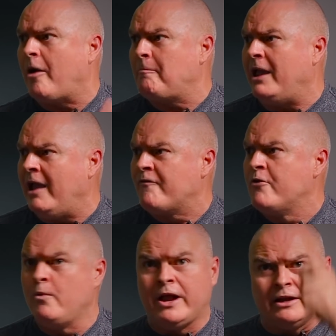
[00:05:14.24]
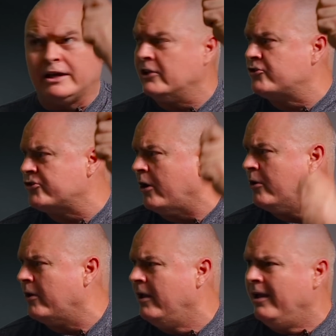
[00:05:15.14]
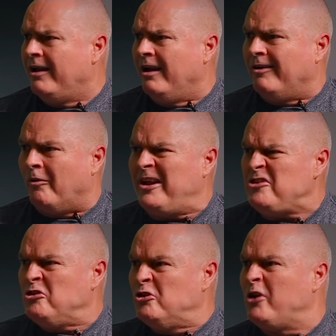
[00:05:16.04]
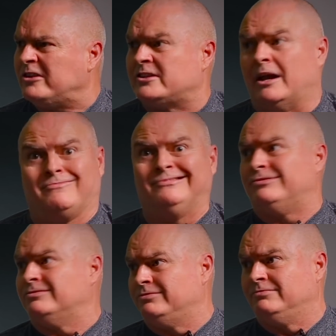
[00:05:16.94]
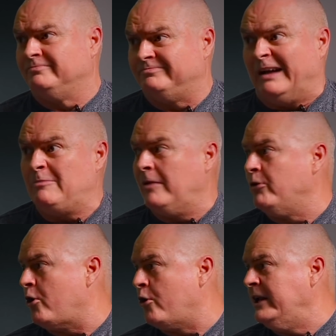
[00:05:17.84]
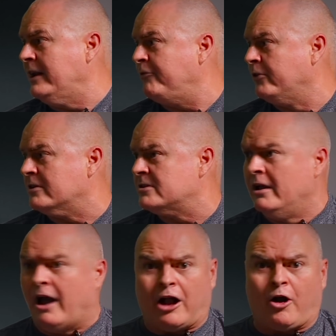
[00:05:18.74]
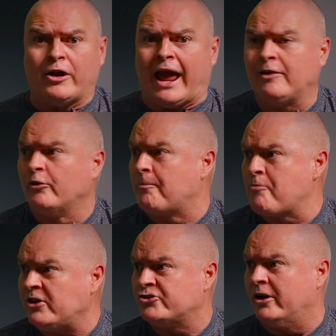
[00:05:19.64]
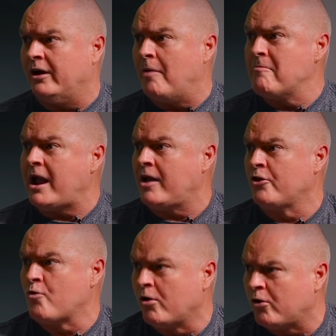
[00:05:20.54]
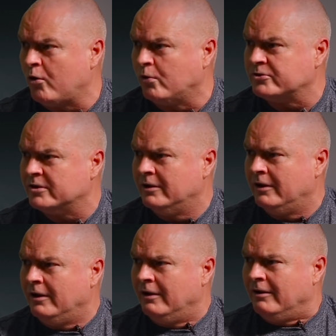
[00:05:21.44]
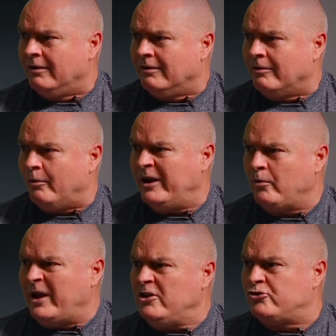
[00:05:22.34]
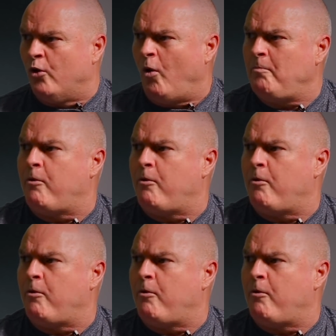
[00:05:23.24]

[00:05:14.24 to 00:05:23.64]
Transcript: up every week and it gets shown, when do you not say, maybe I'm not good enough for this? I can't handle the pressure. I'm making the wrong calls. When is your